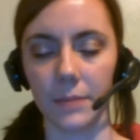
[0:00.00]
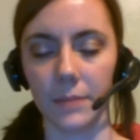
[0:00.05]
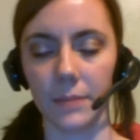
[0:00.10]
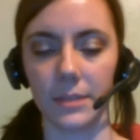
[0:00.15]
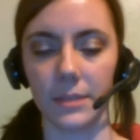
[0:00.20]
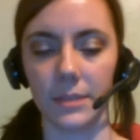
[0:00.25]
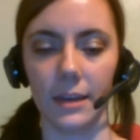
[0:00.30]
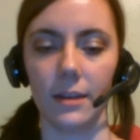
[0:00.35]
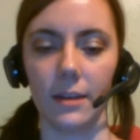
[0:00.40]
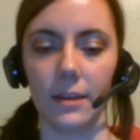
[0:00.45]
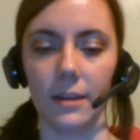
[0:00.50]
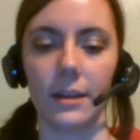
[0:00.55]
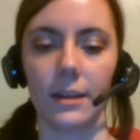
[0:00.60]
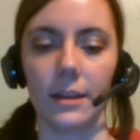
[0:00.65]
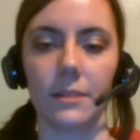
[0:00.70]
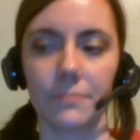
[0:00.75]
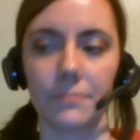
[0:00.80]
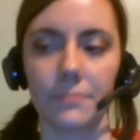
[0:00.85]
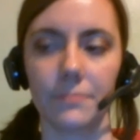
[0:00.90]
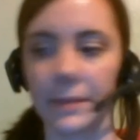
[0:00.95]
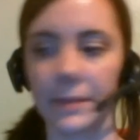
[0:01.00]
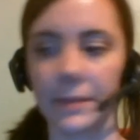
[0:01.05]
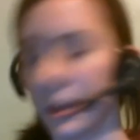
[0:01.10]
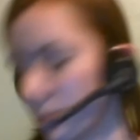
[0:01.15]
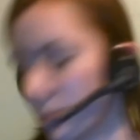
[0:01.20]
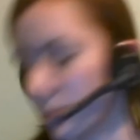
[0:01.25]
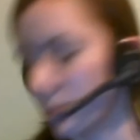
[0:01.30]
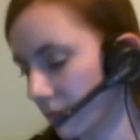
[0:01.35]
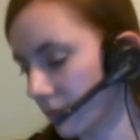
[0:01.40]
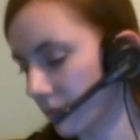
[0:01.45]
sitting on a
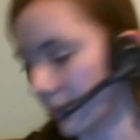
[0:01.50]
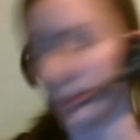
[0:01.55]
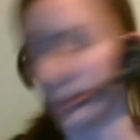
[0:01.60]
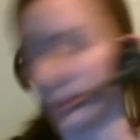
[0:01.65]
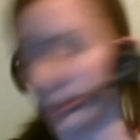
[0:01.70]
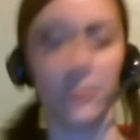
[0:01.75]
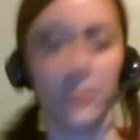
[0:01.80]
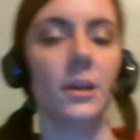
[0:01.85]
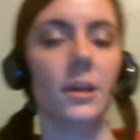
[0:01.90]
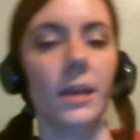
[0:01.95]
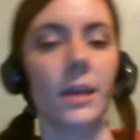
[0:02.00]
couch right now